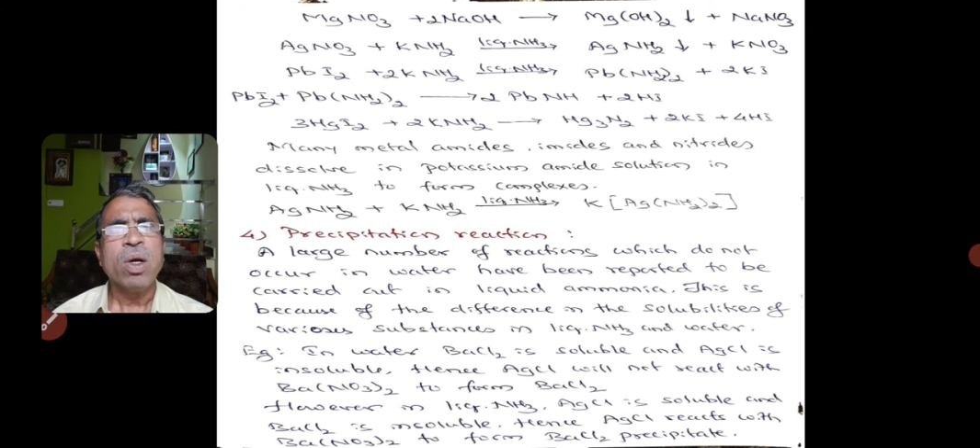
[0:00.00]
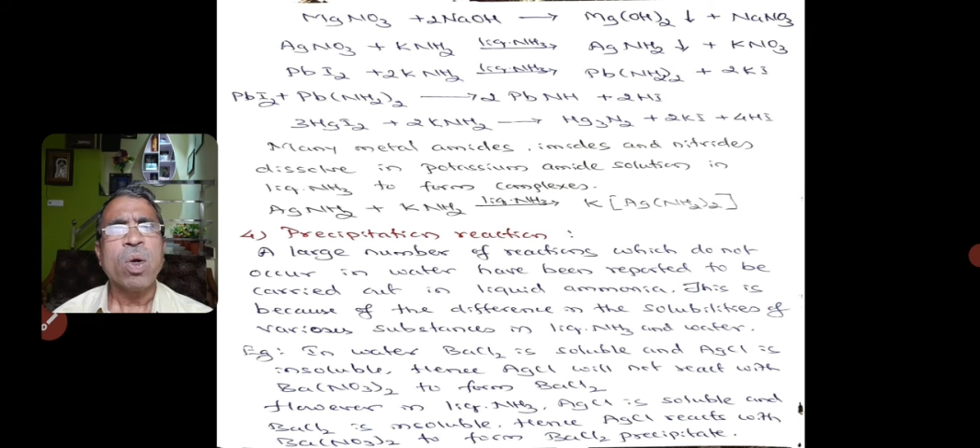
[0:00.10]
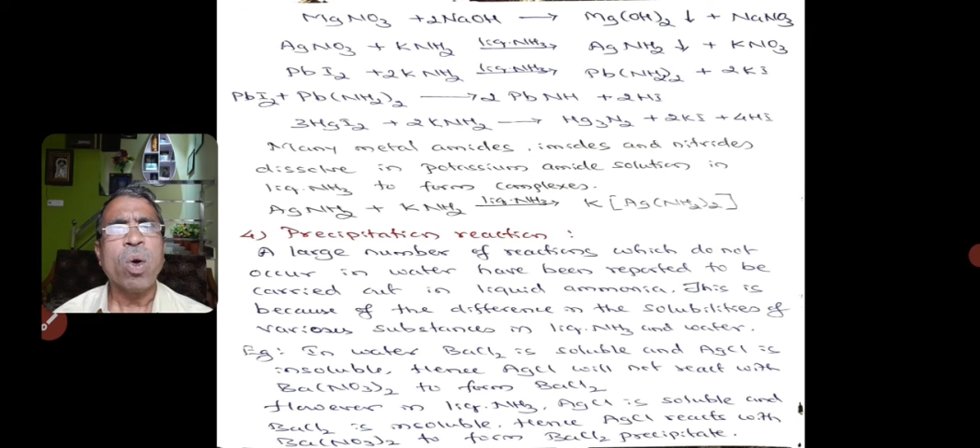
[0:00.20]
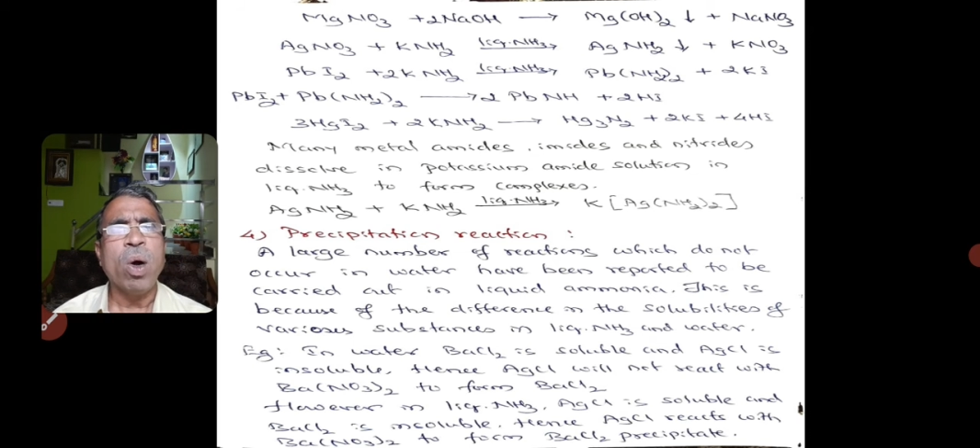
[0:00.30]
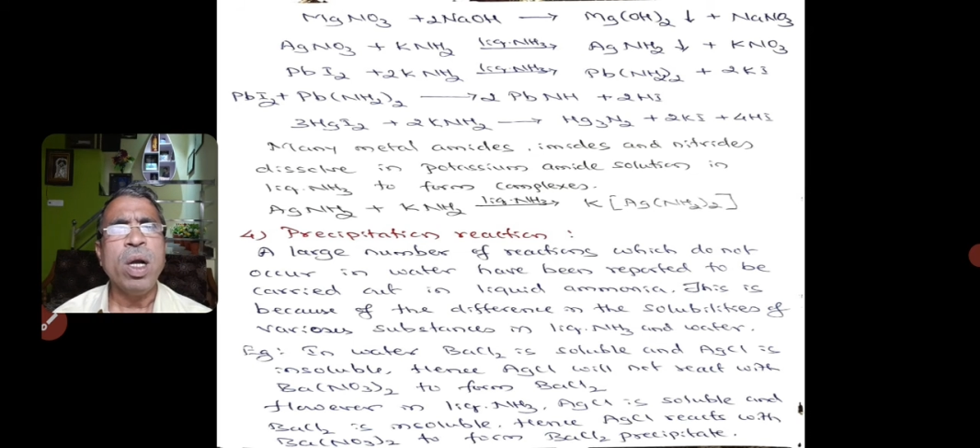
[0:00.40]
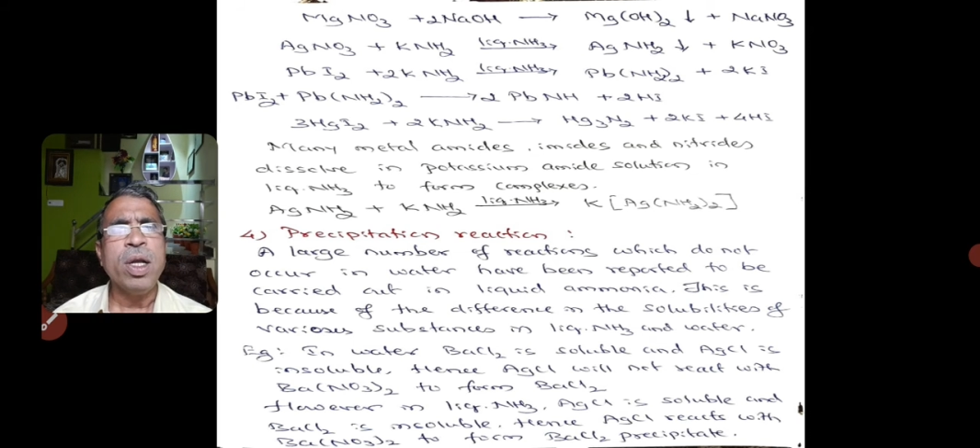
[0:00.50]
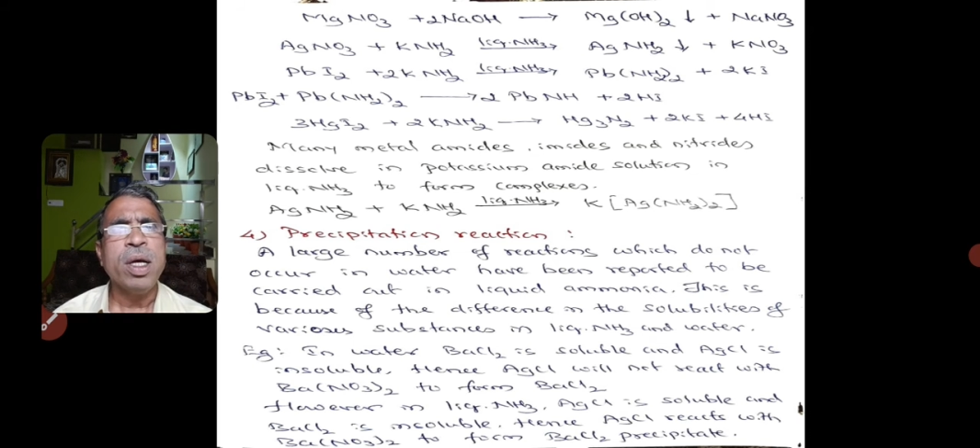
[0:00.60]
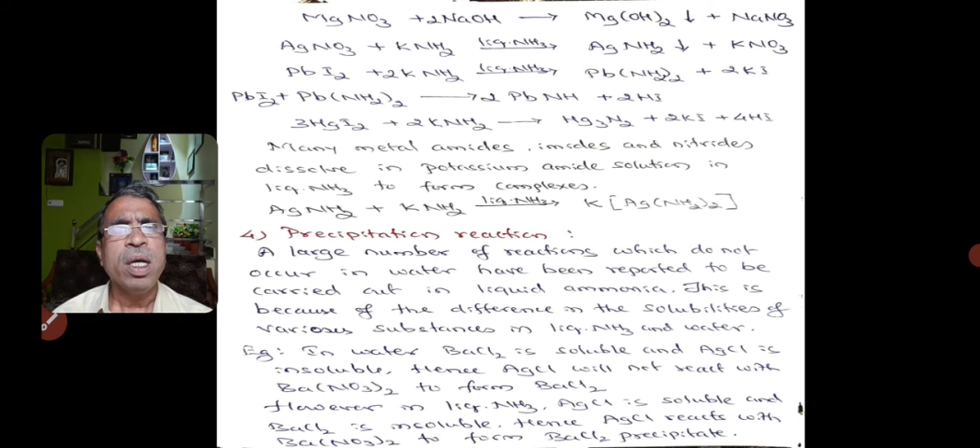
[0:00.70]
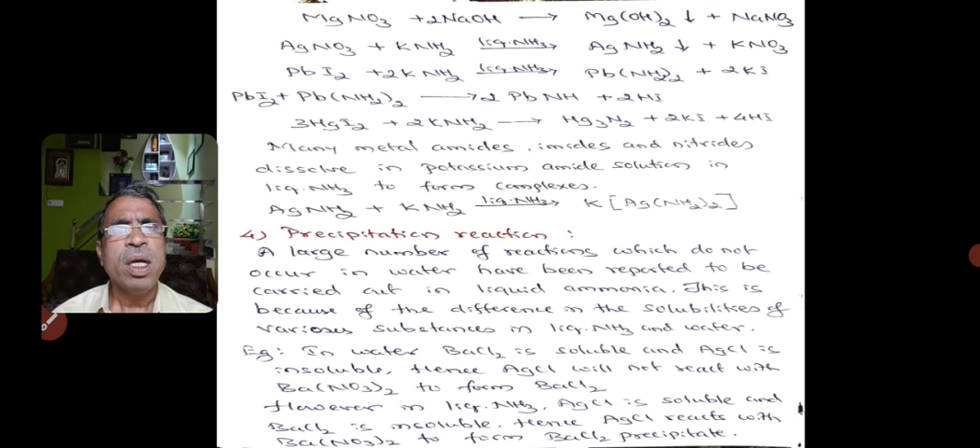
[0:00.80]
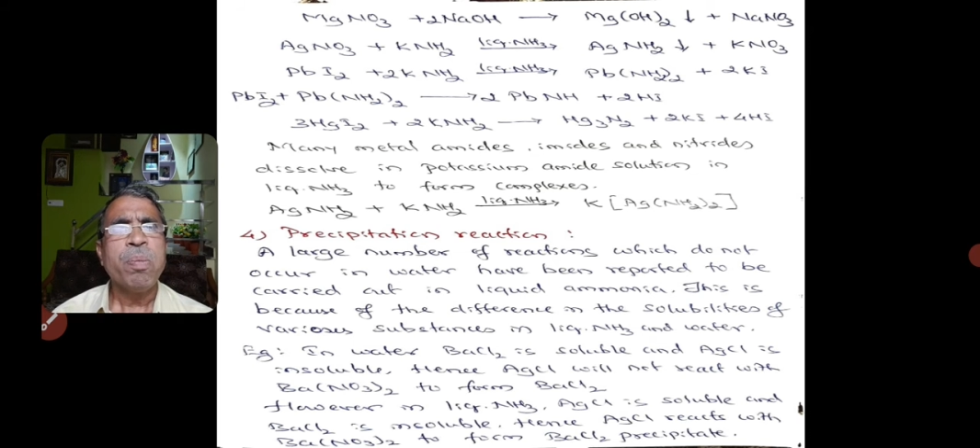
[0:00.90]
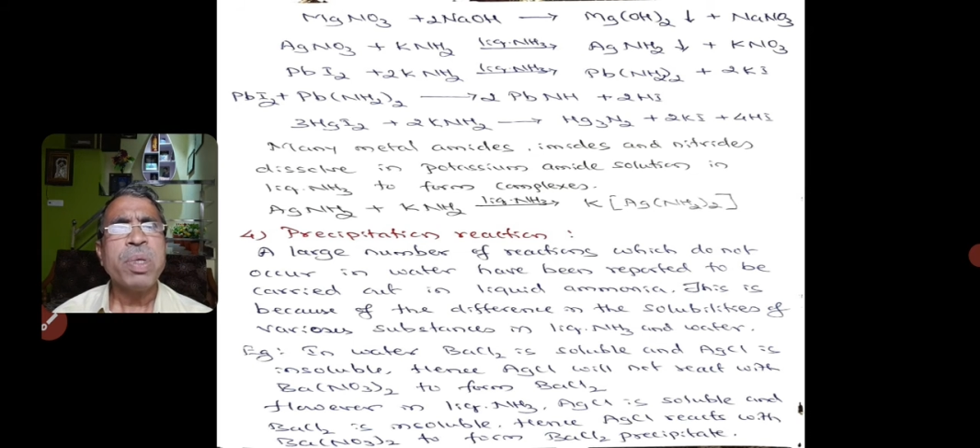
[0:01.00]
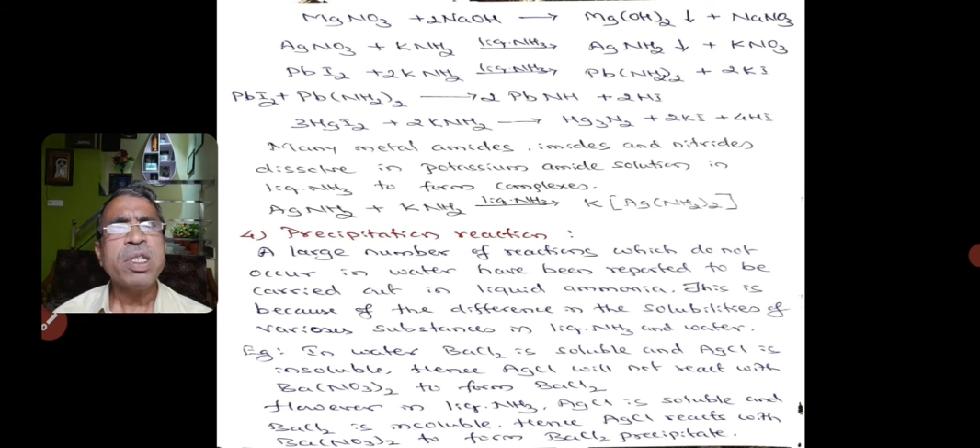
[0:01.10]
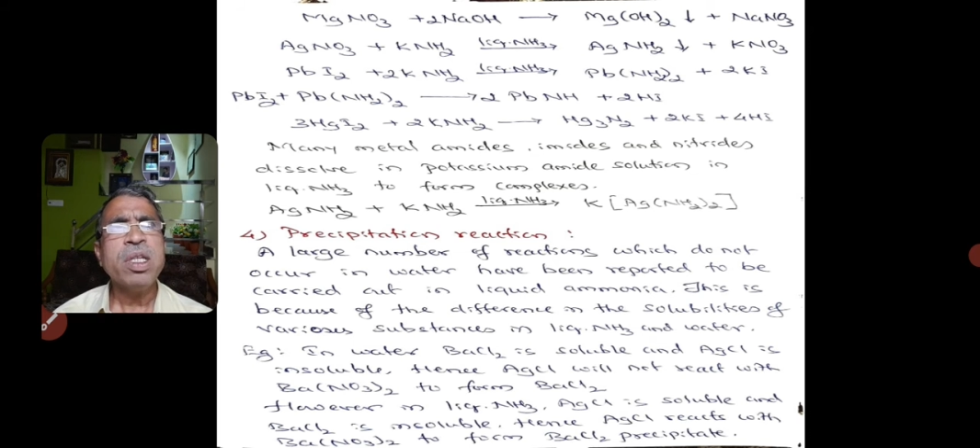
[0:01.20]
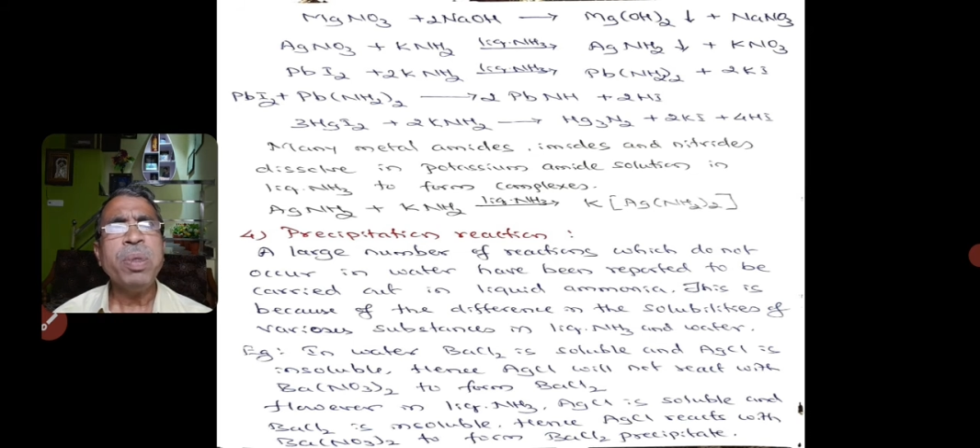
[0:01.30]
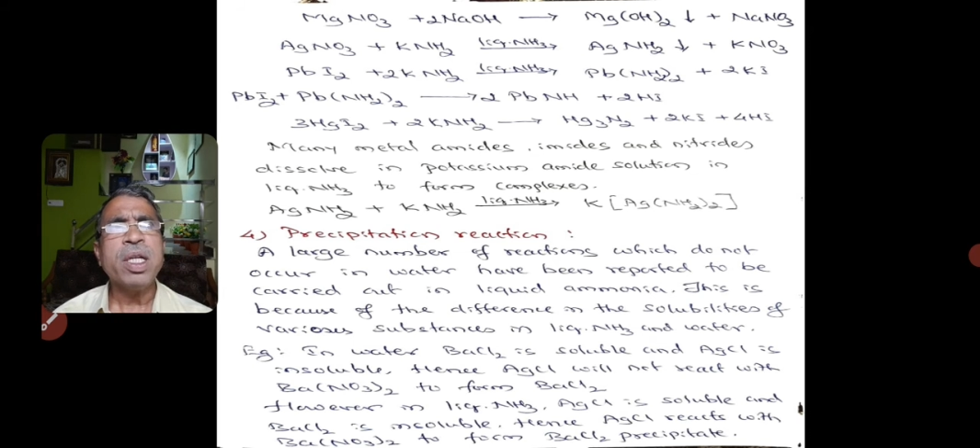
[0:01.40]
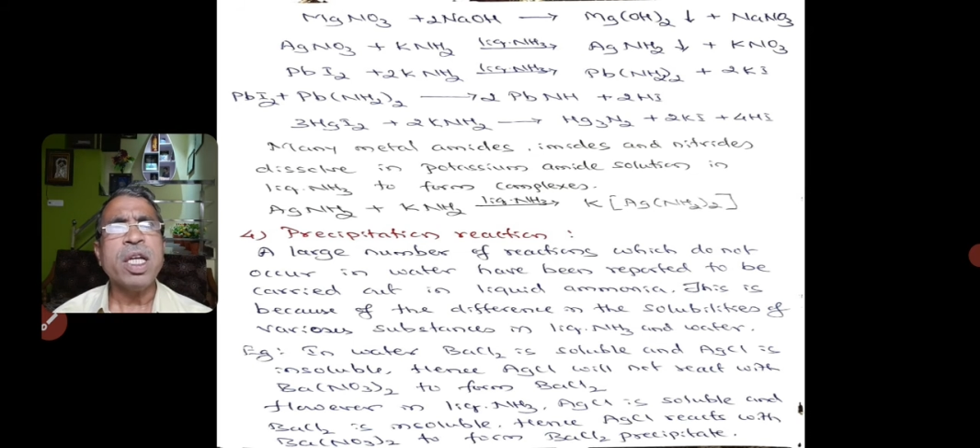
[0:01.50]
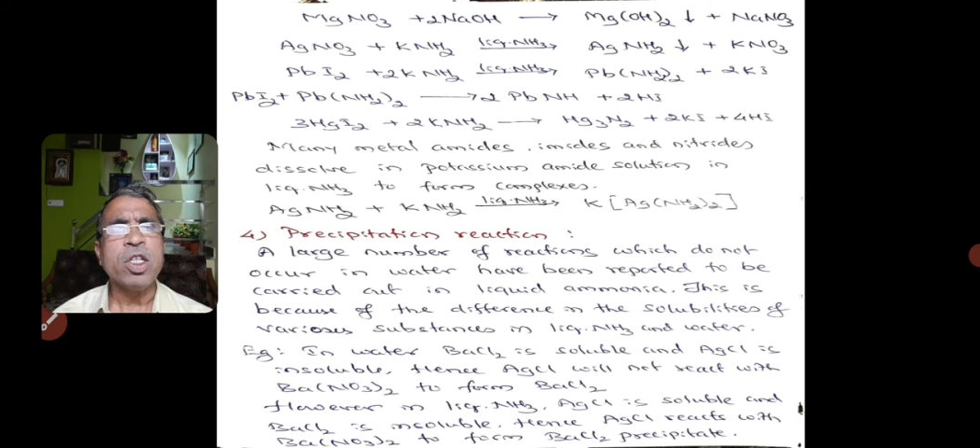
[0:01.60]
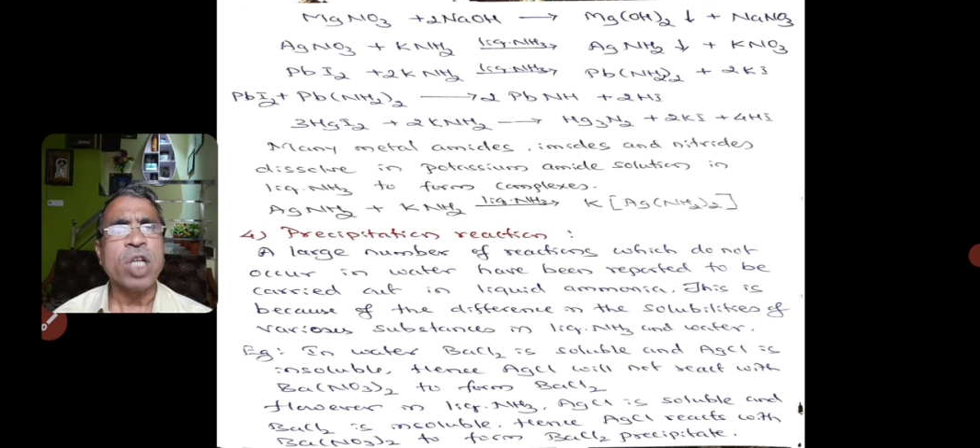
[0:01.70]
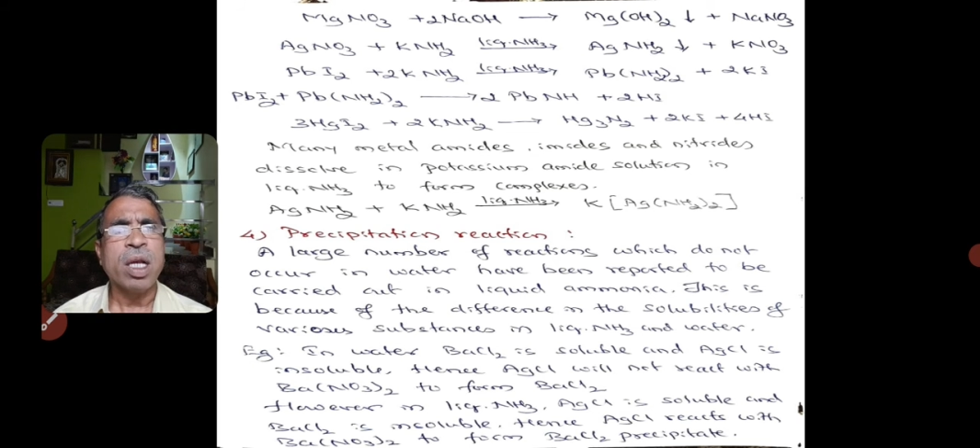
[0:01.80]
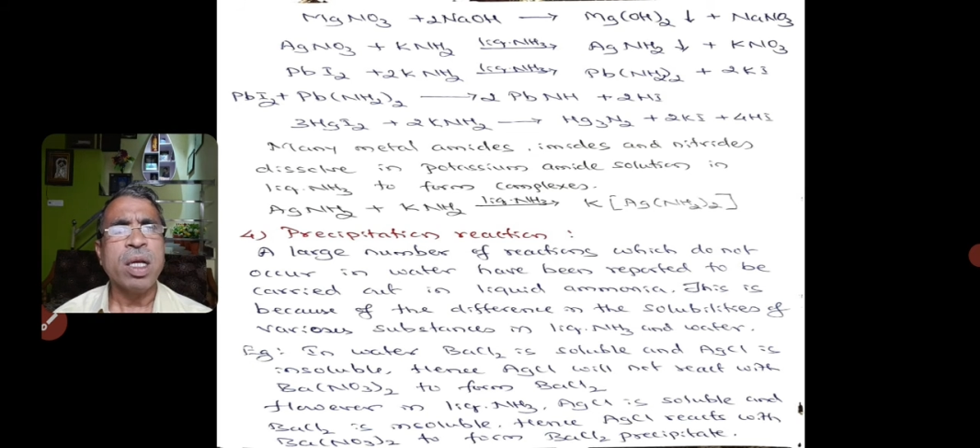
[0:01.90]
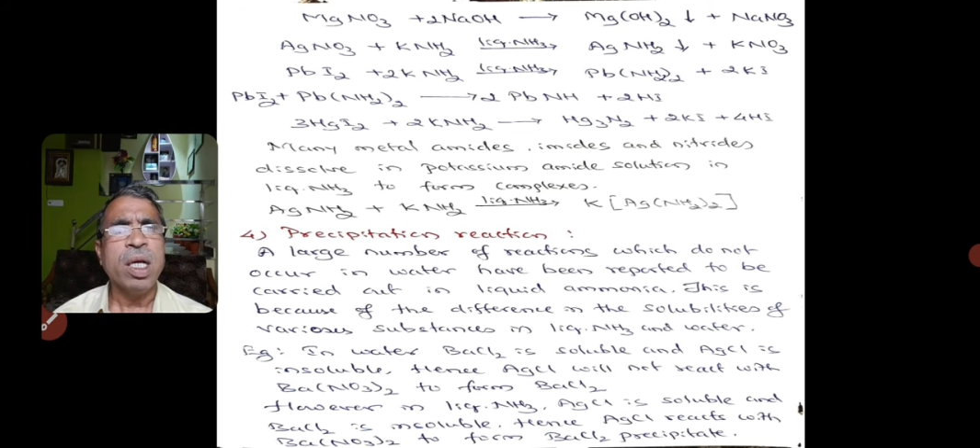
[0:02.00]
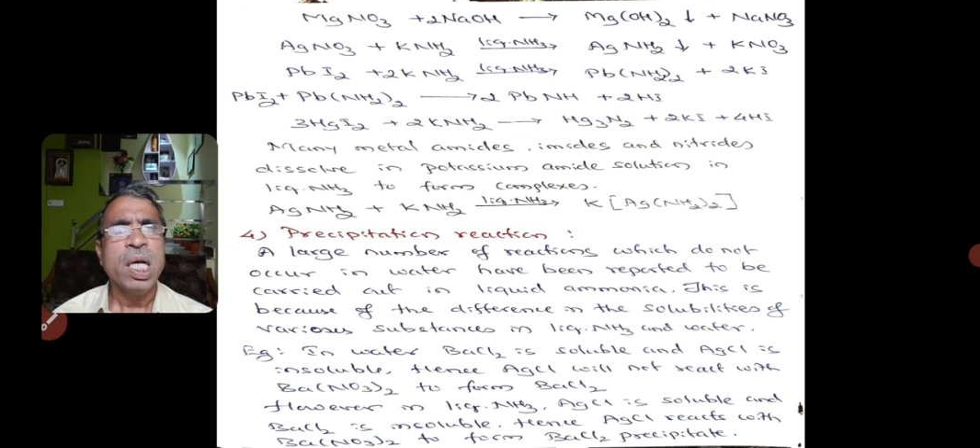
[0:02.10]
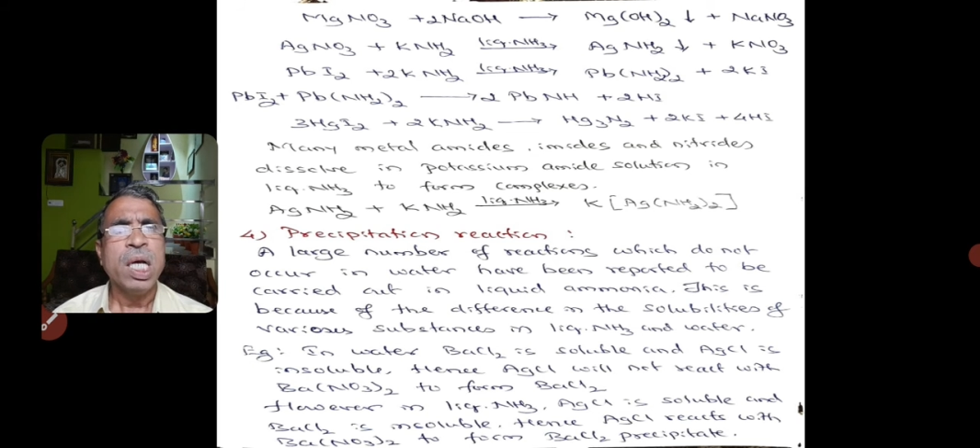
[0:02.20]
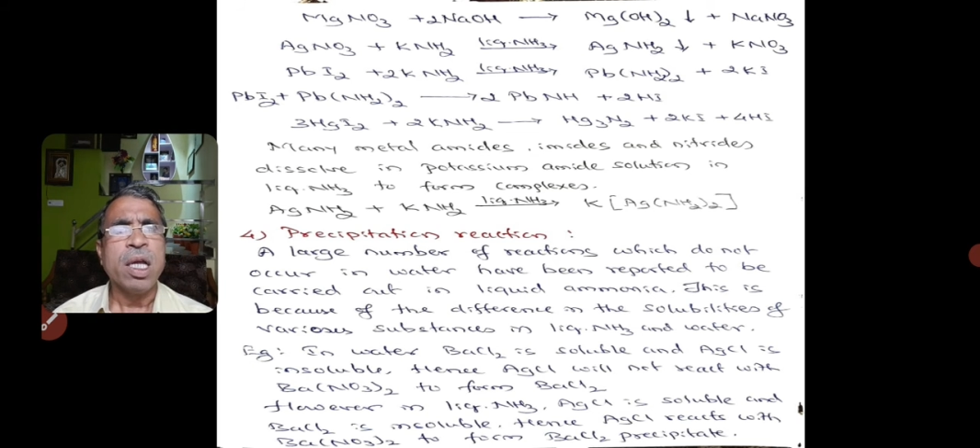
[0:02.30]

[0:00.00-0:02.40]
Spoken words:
called precipitation